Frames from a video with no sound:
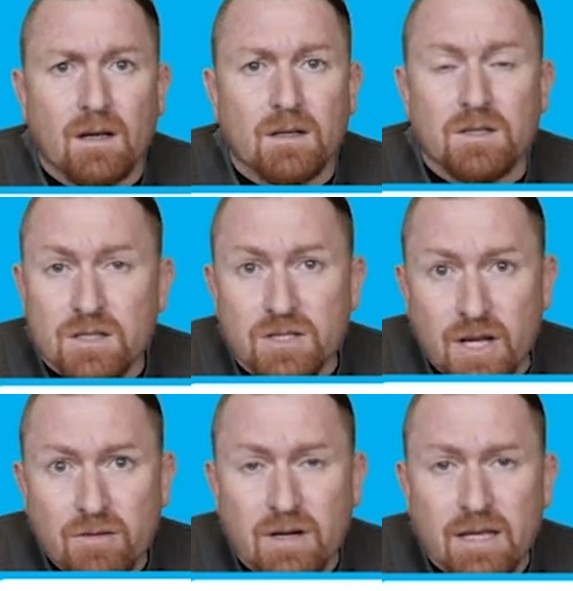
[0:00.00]
just
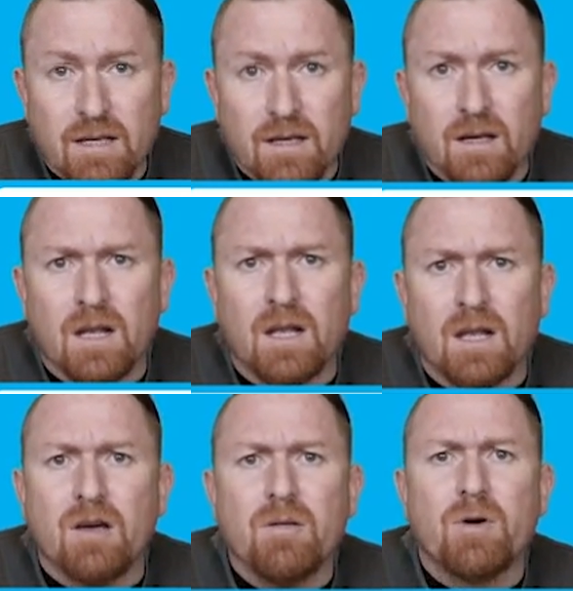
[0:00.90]
generally, a
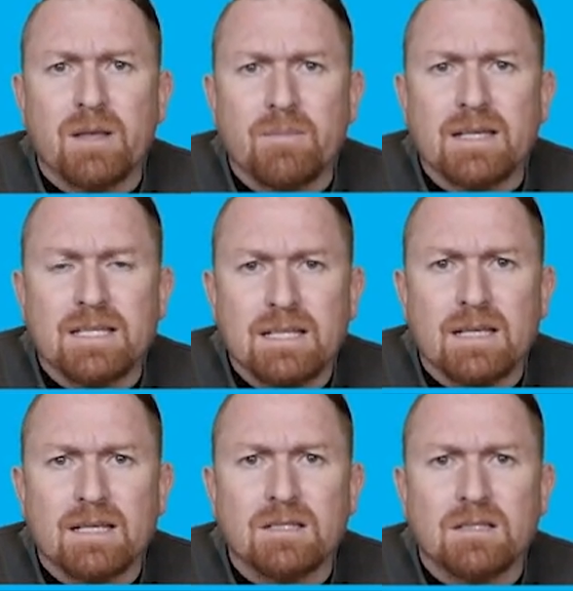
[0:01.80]
lower body mass
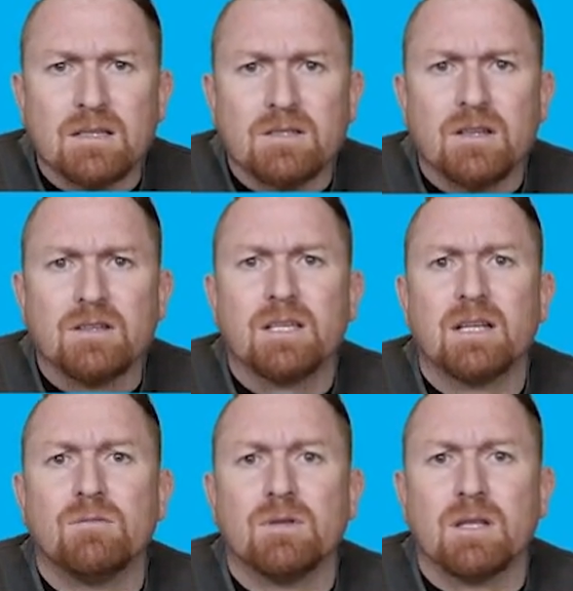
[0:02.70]
index is associated
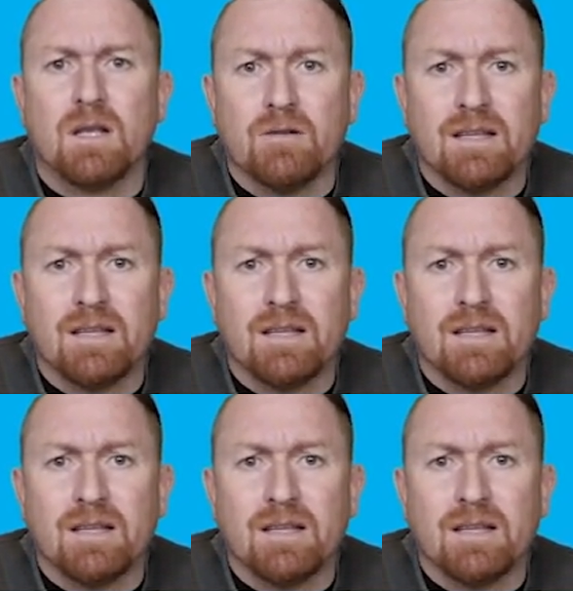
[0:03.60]
with lower